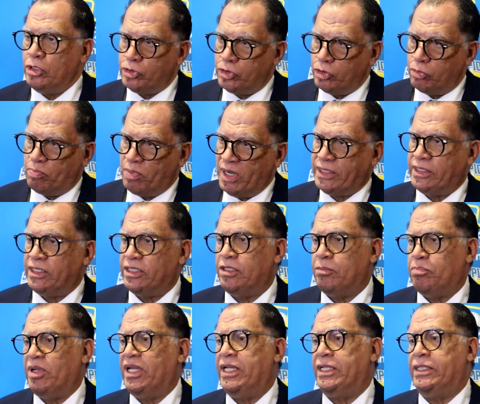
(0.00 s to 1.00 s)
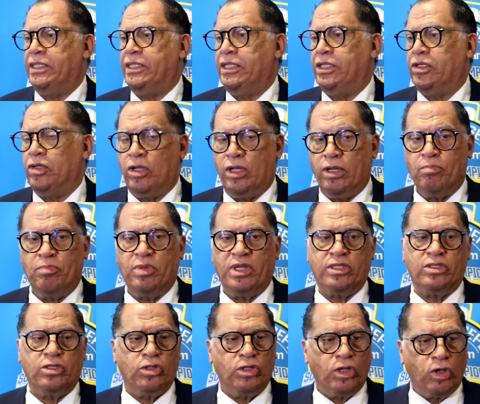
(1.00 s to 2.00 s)
to participate in the Olympics.
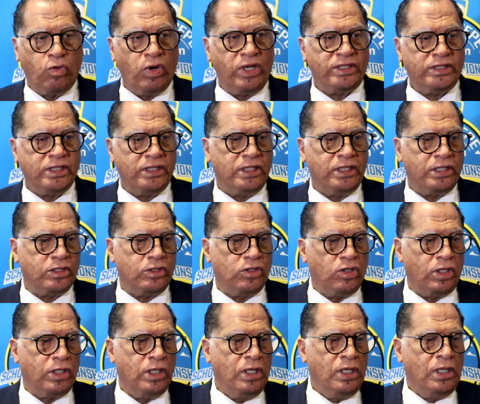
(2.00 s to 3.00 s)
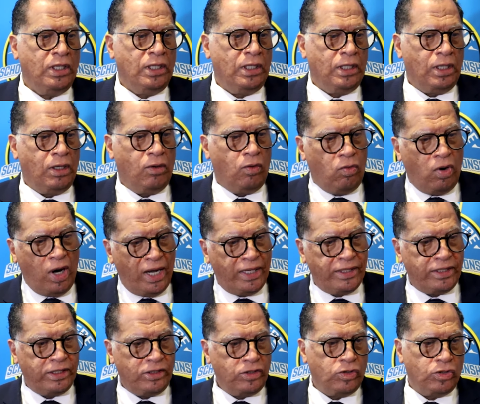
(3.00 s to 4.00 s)
So the question is not, why
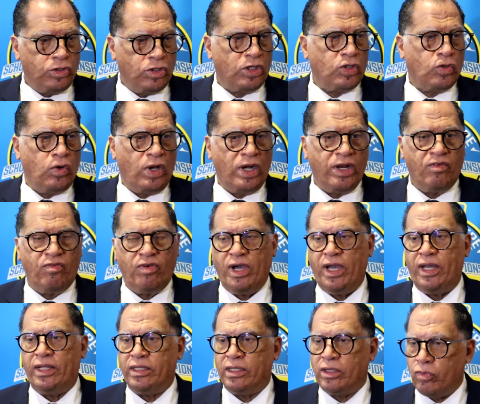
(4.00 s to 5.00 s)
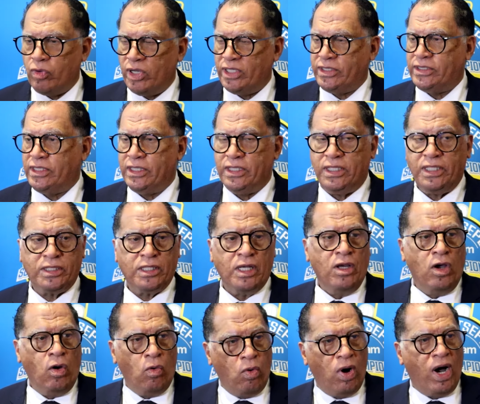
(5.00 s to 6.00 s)
did you not qualify? The question is,
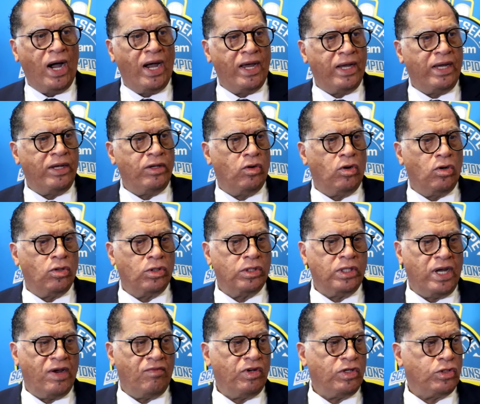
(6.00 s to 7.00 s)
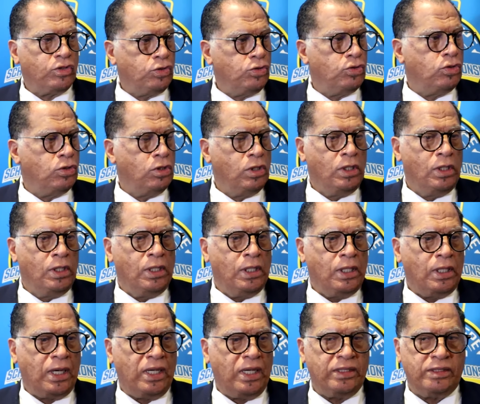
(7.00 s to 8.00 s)
why are you only having 2
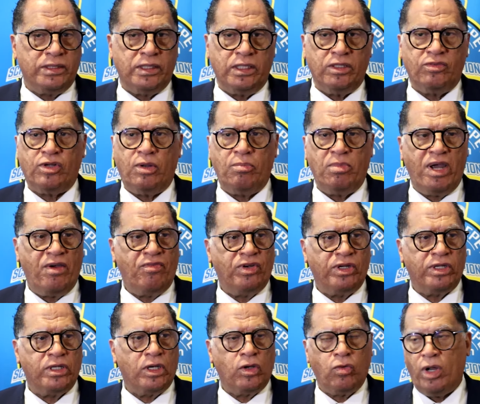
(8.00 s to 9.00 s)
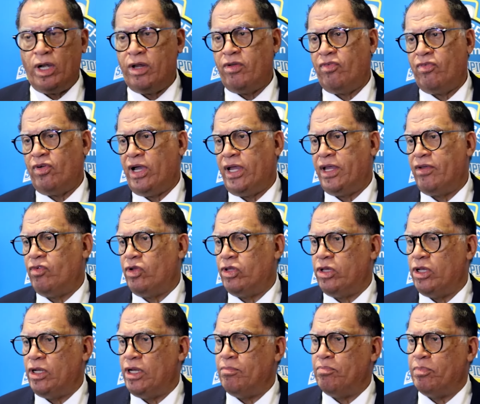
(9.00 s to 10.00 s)
countries from Africa qualifying for the
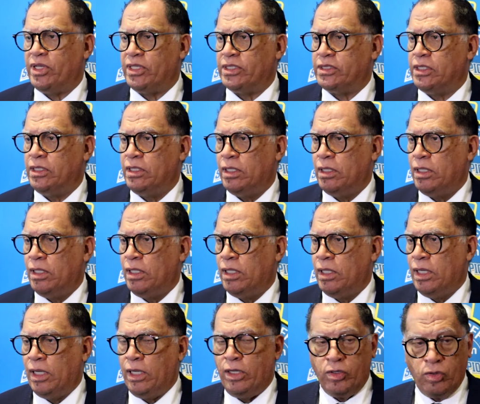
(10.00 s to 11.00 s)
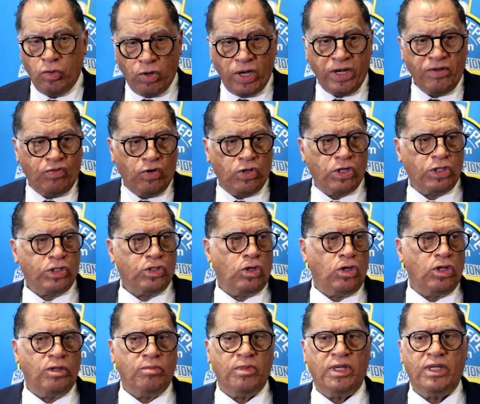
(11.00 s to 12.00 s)
Olympics? You wait for a
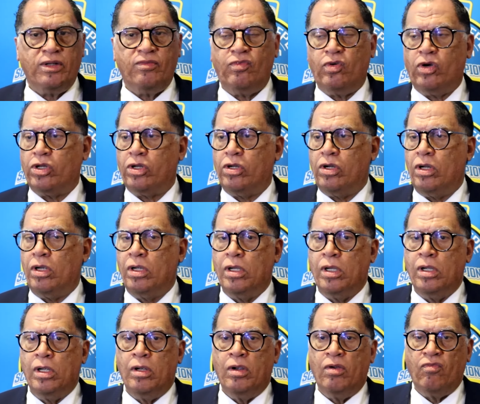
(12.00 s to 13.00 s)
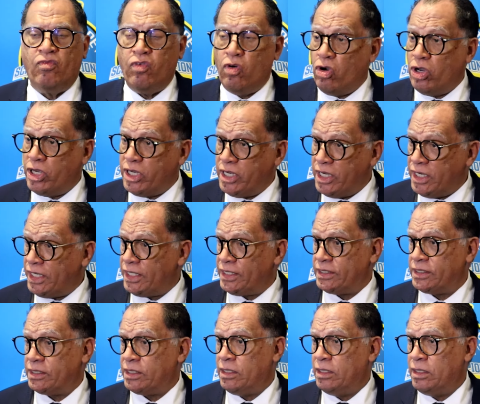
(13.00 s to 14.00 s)
tournament for 4
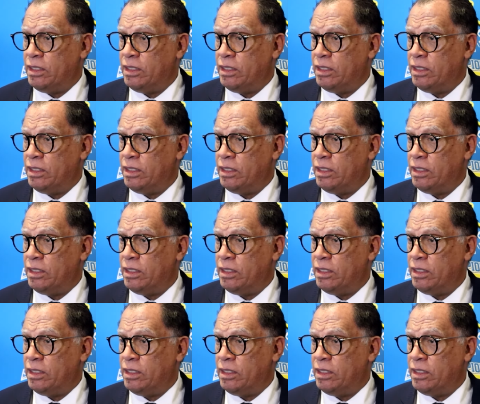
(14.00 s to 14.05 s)
years.